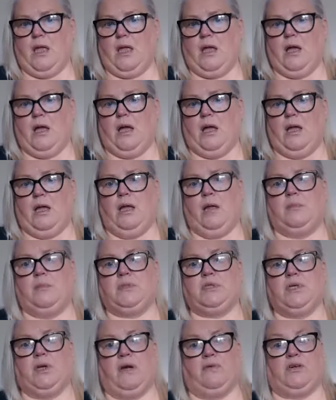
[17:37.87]
Do
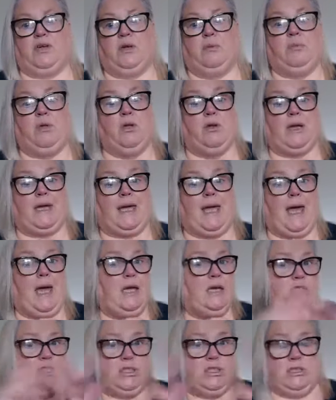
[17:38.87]
you have
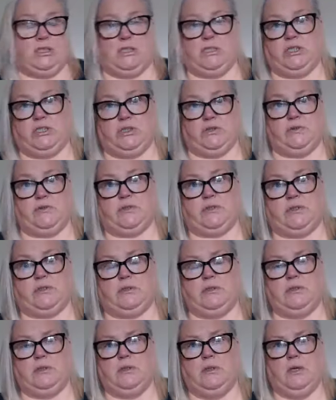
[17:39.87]
communication issues?
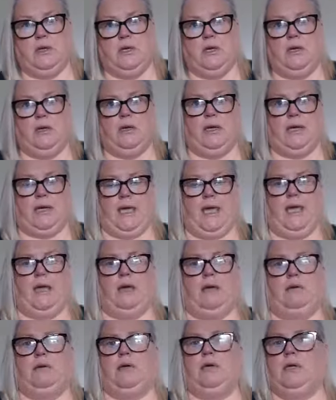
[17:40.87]

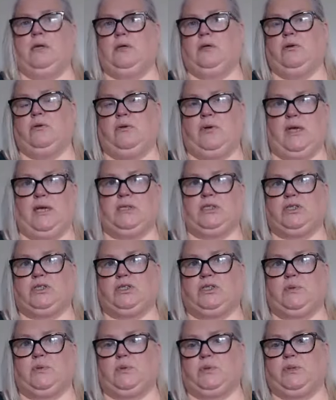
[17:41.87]
Again, in your
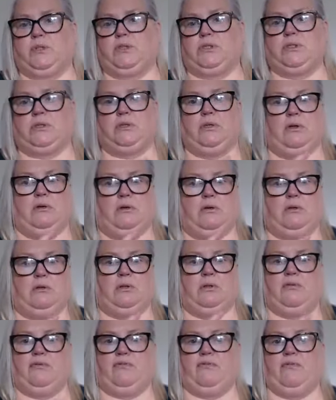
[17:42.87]
relationships with
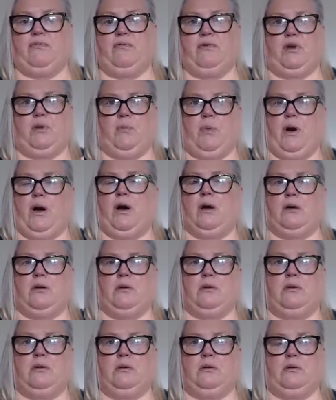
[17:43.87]
your
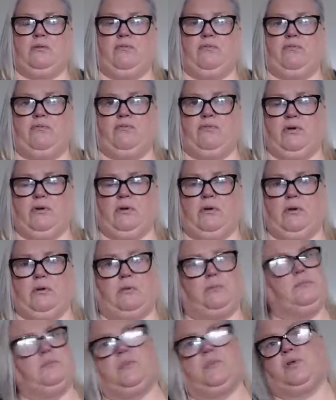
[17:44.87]
partner,
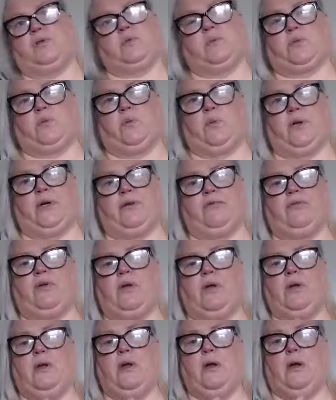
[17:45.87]
your husband or wife,
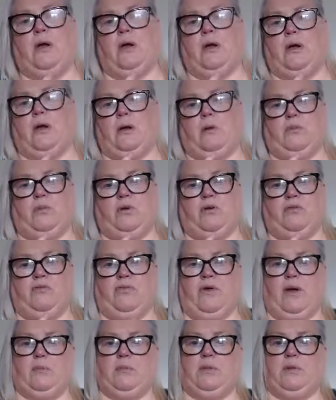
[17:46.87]
your
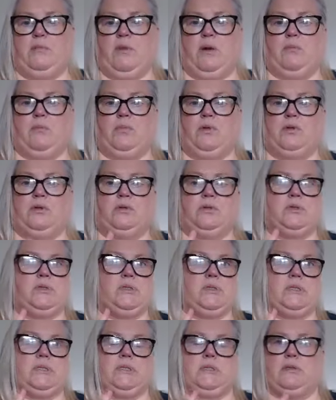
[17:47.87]
family
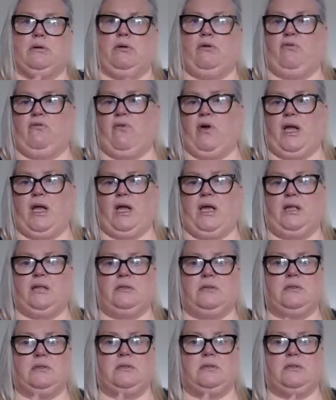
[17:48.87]
members, your
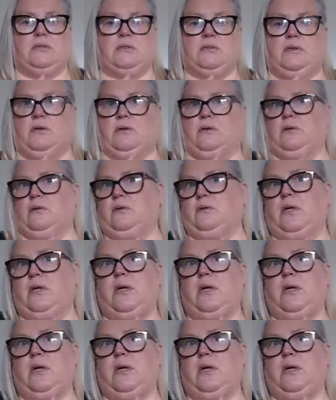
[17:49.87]
friends, your